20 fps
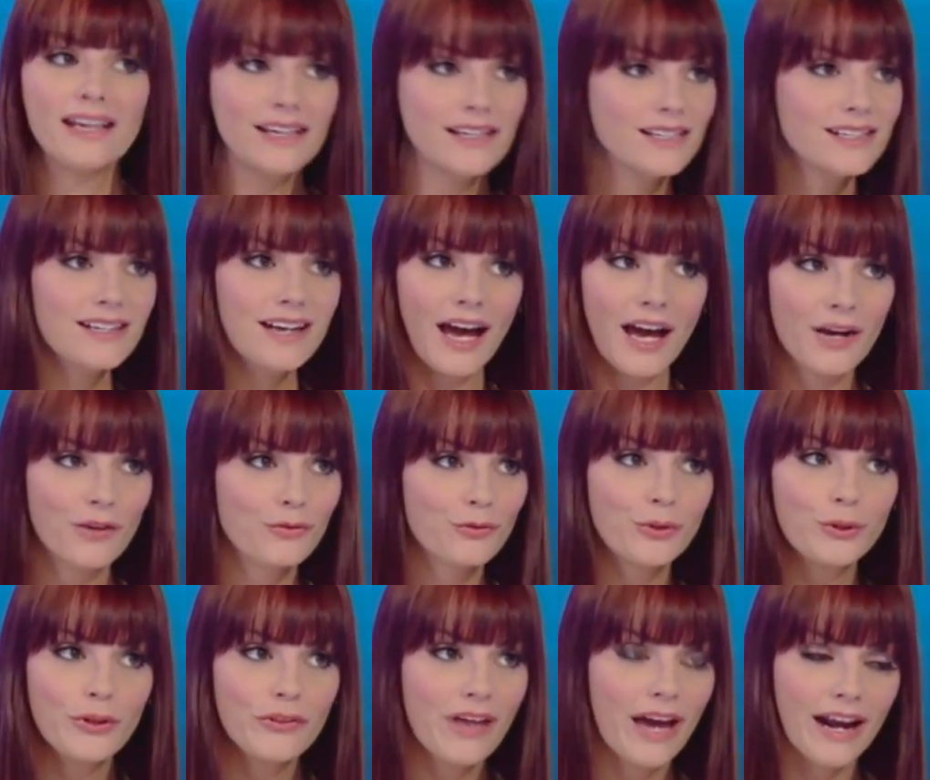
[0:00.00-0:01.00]
he did not
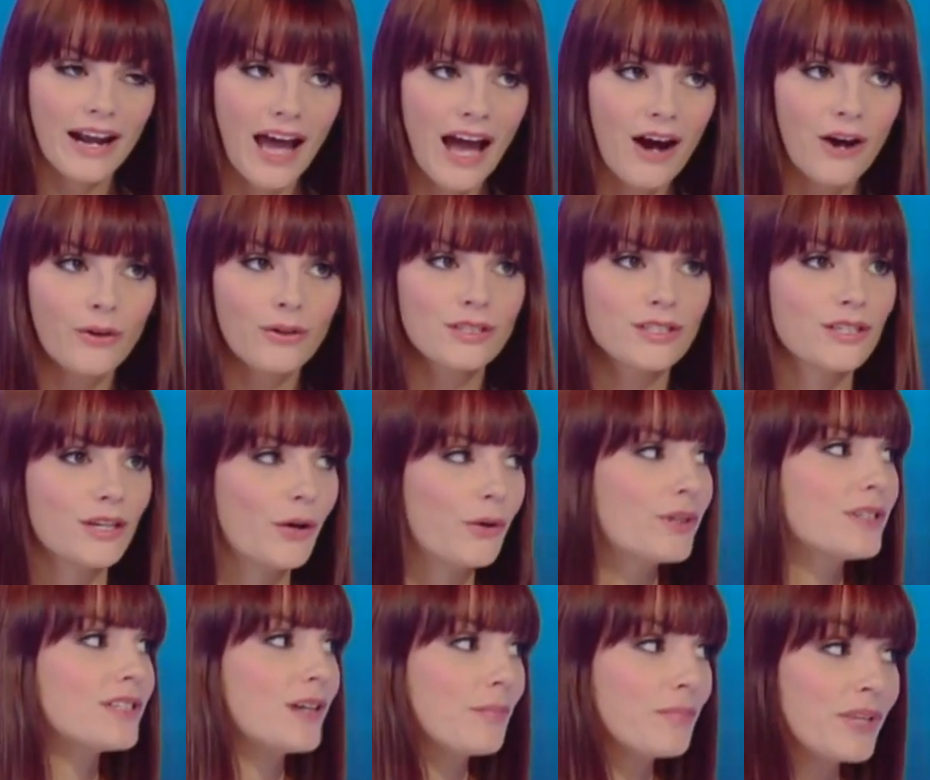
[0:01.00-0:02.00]
rule that out. So
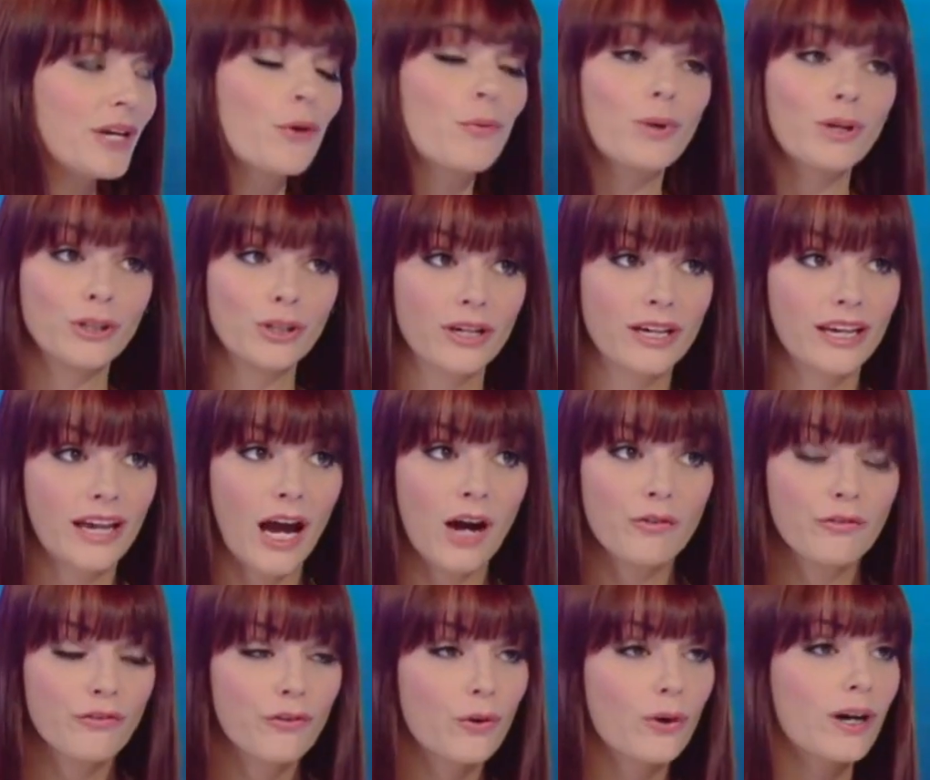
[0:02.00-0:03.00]
it's something we're looking
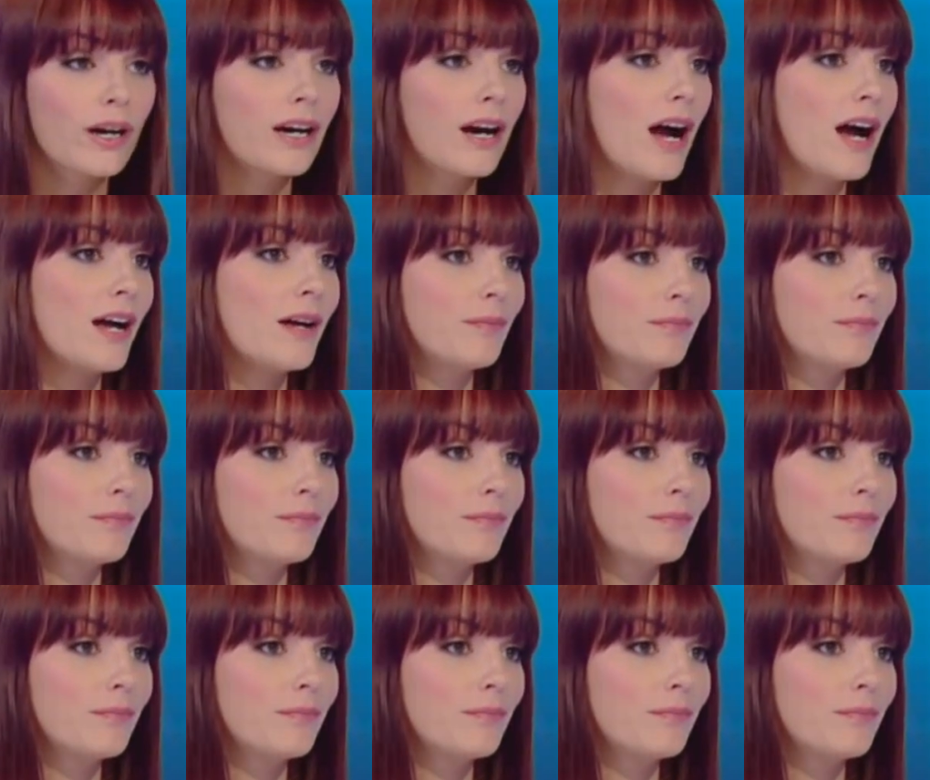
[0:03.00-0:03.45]
out for.